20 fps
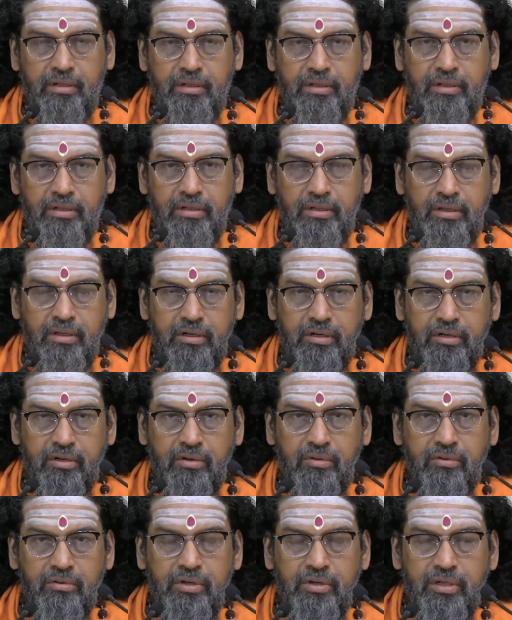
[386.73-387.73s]

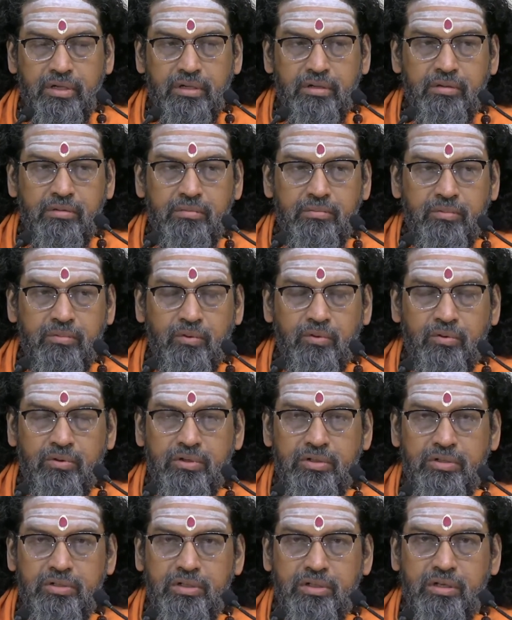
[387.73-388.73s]
concluding
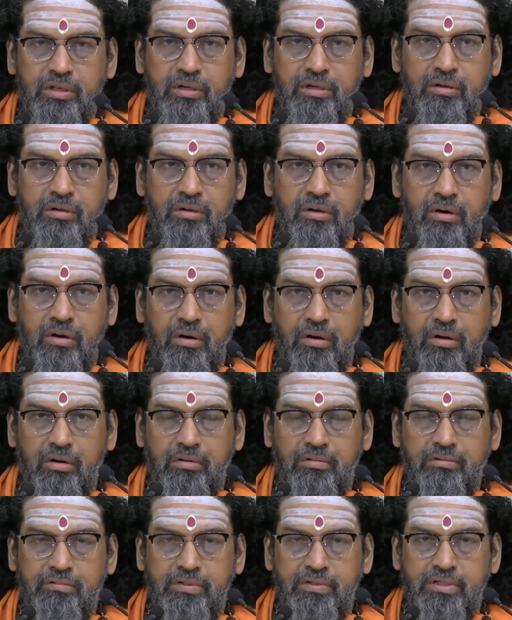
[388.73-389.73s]
portion of
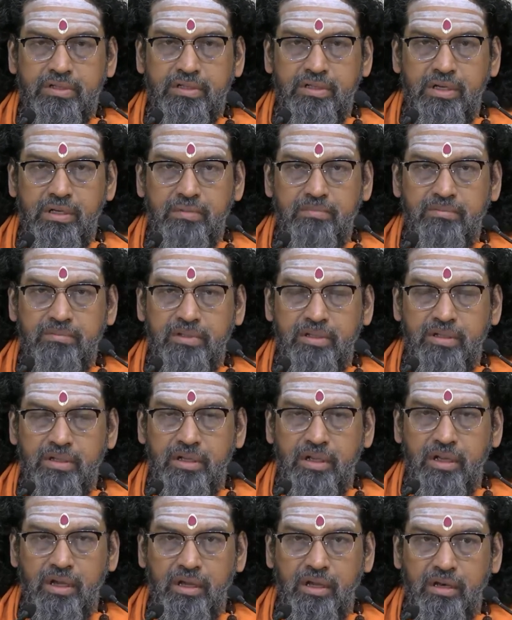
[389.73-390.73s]
Shabd
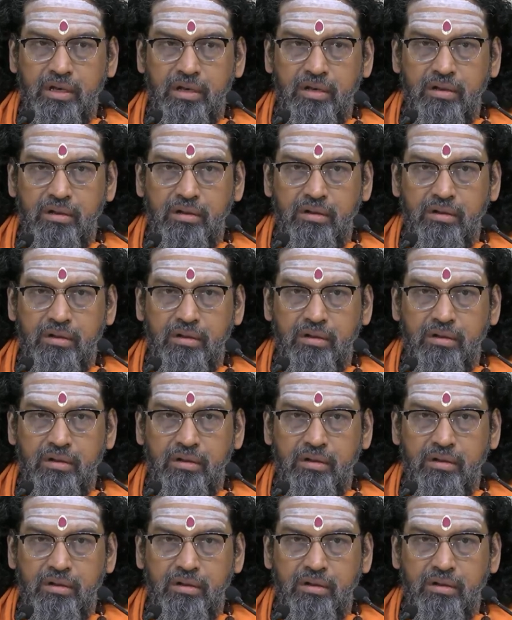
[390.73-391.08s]
Gyan